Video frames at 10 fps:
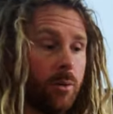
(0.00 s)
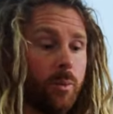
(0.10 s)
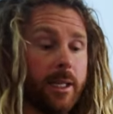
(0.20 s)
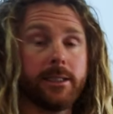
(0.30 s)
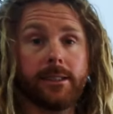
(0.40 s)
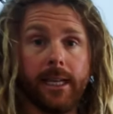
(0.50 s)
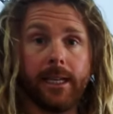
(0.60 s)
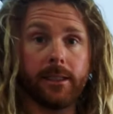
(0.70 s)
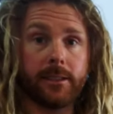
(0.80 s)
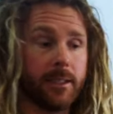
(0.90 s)
which
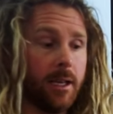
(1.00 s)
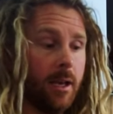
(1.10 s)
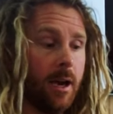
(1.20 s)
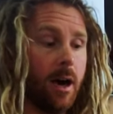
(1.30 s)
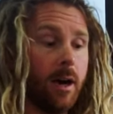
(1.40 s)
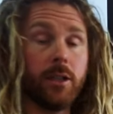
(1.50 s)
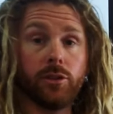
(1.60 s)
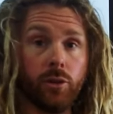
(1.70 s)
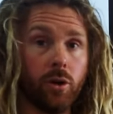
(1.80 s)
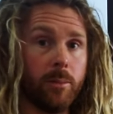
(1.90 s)
sinks as
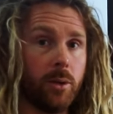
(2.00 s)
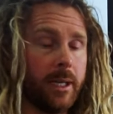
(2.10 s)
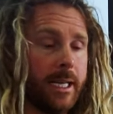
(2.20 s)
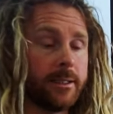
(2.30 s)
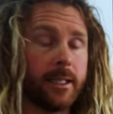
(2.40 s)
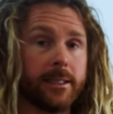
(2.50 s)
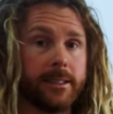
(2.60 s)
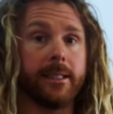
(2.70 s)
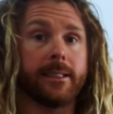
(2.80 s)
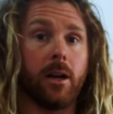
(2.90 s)
normal is going to
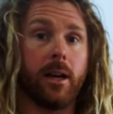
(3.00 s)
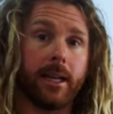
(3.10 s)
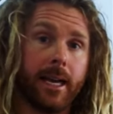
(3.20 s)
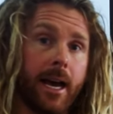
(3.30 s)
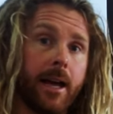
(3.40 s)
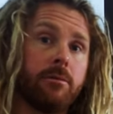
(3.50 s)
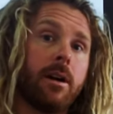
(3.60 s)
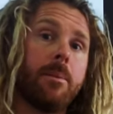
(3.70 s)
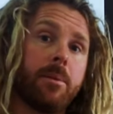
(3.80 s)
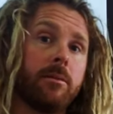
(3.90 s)
sink down, and it can
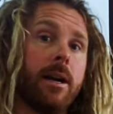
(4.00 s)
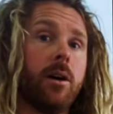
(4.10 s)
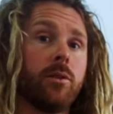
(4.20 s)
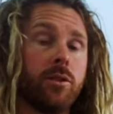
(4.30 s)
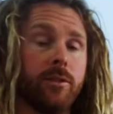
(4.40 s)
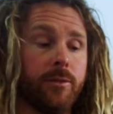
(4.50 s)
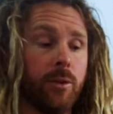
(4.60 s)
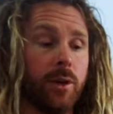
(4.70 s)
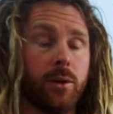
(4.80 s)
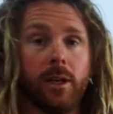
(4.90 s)
wrap around your
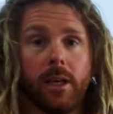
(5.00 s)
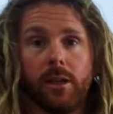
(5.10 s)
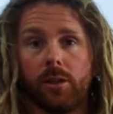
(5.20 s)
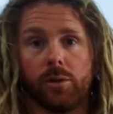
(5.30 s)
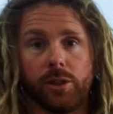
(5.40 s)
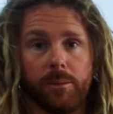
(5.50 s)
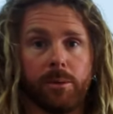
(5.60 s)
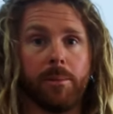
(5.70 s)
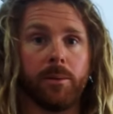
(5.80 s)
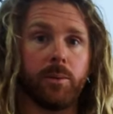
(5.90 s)
foil, causing you
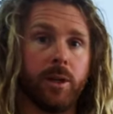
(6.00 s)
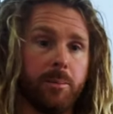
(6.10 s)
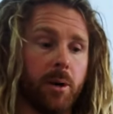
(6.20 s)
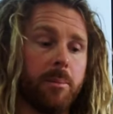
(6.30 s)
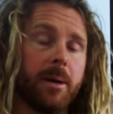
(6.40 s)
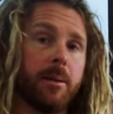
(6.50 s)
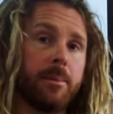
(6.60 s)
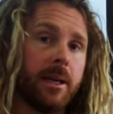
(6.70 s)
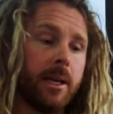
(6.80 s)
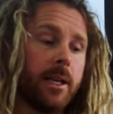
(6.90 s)
problems when you pop
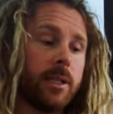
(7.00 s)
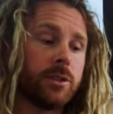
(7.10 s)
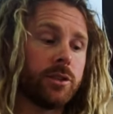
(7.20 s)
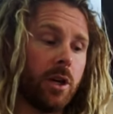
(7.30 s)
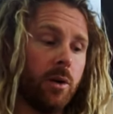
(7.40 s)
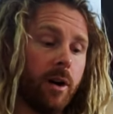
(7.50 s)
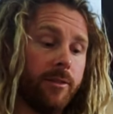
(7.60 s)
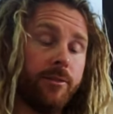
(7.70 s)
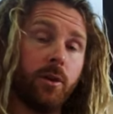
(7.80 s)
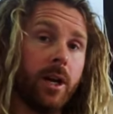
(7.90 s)
up. So our
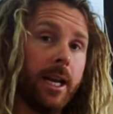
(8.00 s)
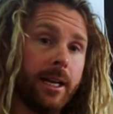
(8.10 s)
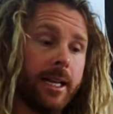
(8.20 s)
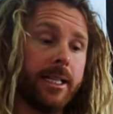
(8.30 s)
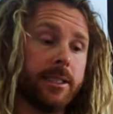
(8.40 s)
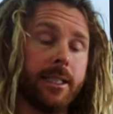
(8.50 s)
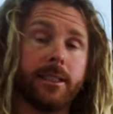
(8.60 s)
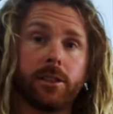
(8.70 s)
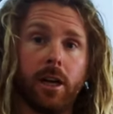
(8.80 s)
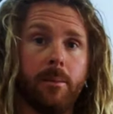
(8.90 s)
foiling
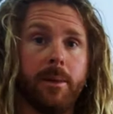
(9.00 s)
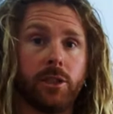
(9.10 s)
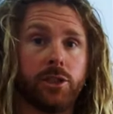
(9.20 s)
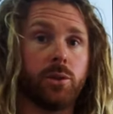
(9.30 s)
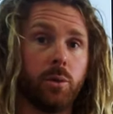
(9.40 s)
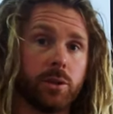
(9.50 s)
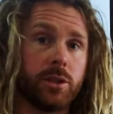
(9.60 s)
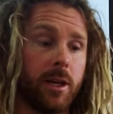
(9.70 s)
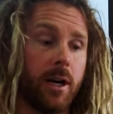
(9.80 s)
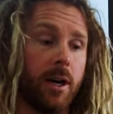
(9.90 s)
leashes come in
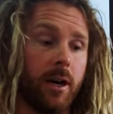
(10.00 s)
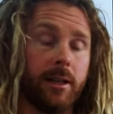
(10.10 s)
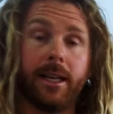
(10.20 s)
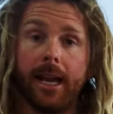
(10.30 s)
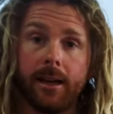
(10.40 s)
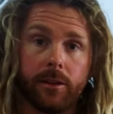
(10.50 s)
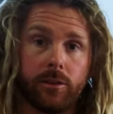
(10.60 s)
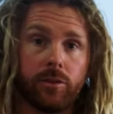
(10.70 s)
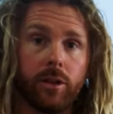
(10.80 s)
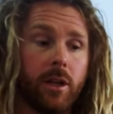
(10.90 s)
shorter
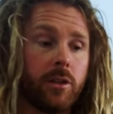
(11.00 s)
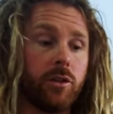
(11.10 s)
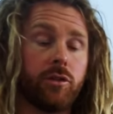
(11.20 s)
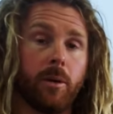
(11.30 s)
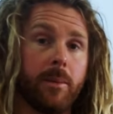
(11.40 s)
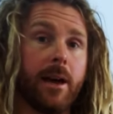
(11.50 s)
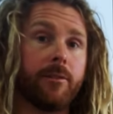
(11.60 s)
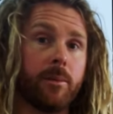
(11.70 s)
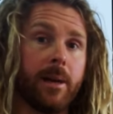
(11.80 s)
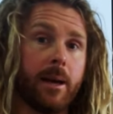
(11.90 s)
lengths to stop
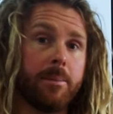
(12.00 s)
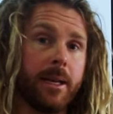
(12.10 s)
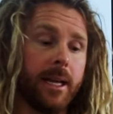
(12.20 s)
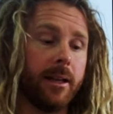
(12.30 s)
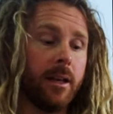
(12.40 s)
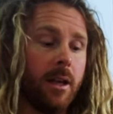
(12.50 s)
that from happening.